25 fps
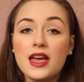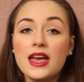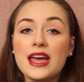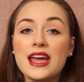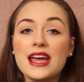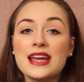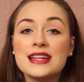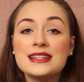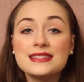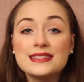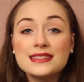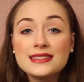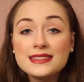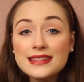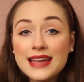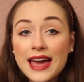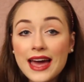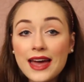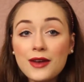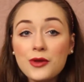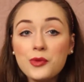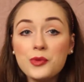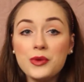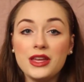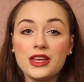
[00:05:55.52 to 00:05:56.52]

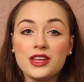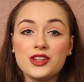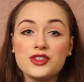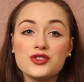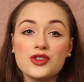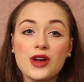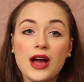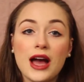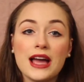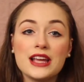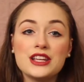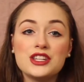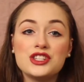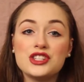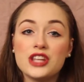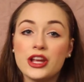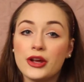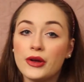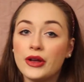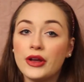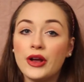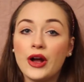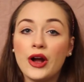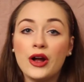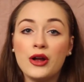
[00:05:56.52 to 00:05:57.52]
Instead, we can try
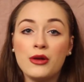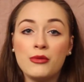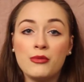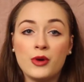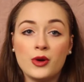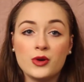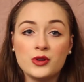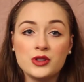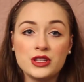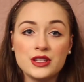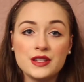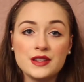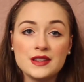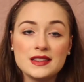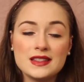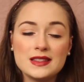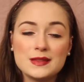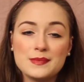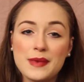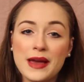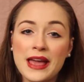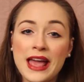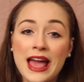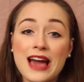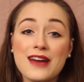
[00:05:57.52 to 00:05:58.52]
sharing our emotions
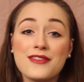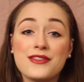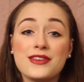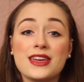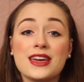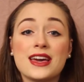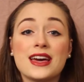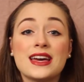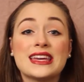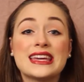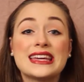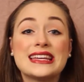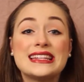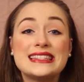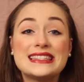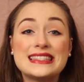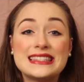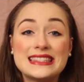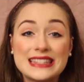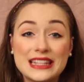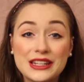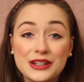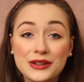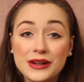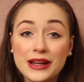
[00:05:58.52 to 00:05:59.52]
by having a
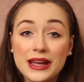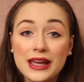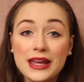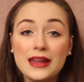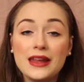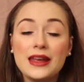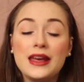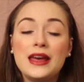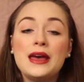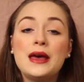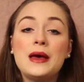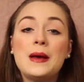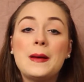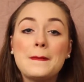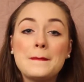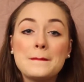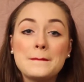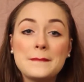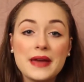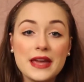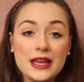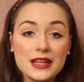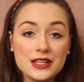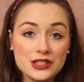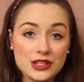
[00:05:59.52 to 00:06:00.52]
considerate,
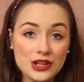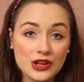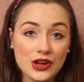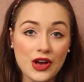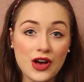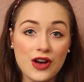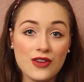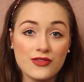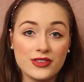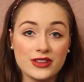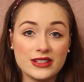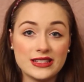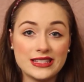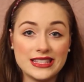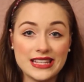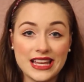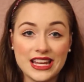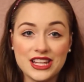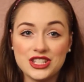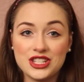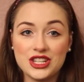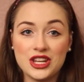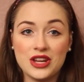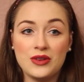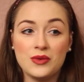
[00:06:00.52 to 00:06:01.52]
patient
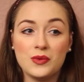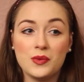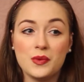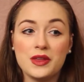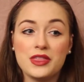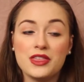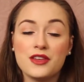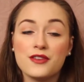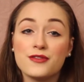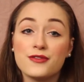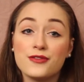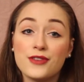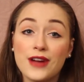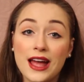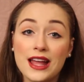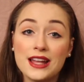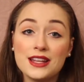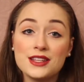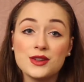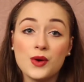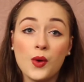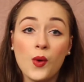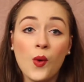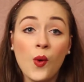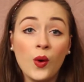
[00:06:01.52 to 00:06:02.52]
conversation with a
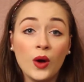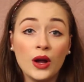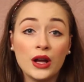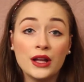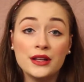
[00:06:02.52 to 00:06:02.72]
friend or